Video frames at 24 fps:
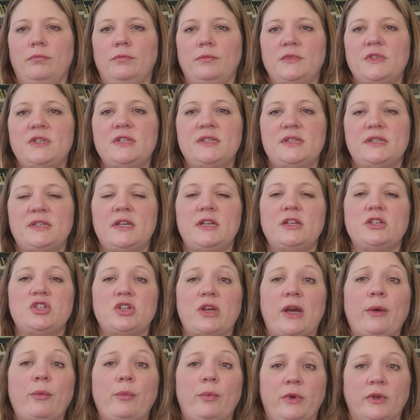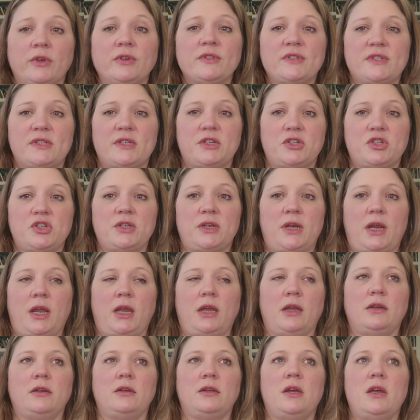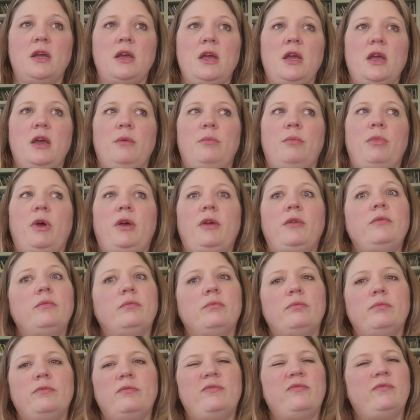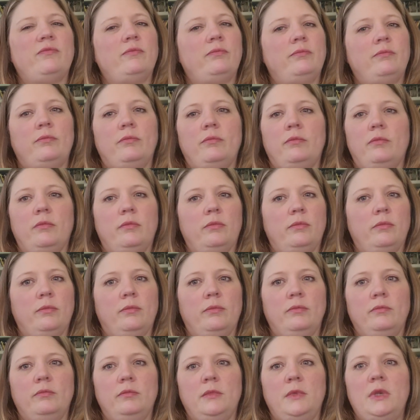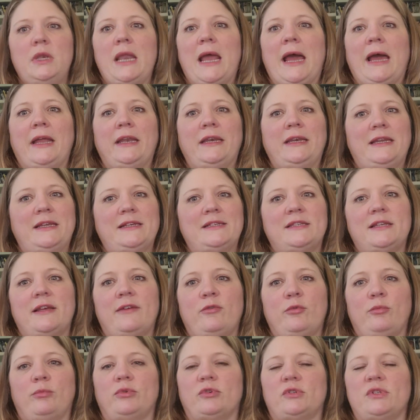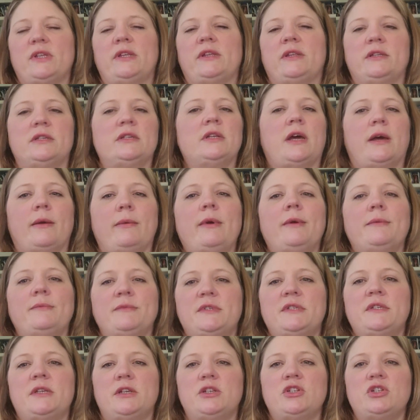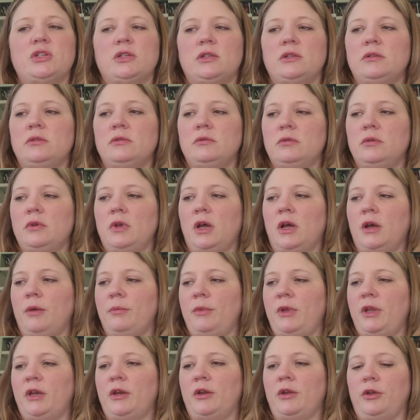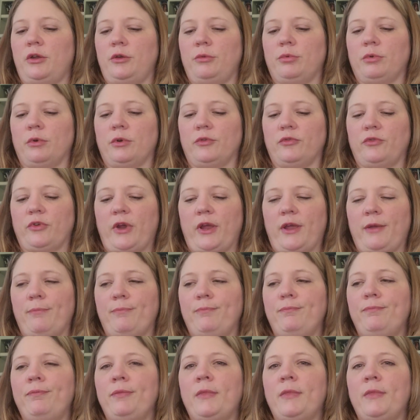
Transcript: stitch, I will stitch in hand. But 97% of the time I'm stitching in a hoop or a frame.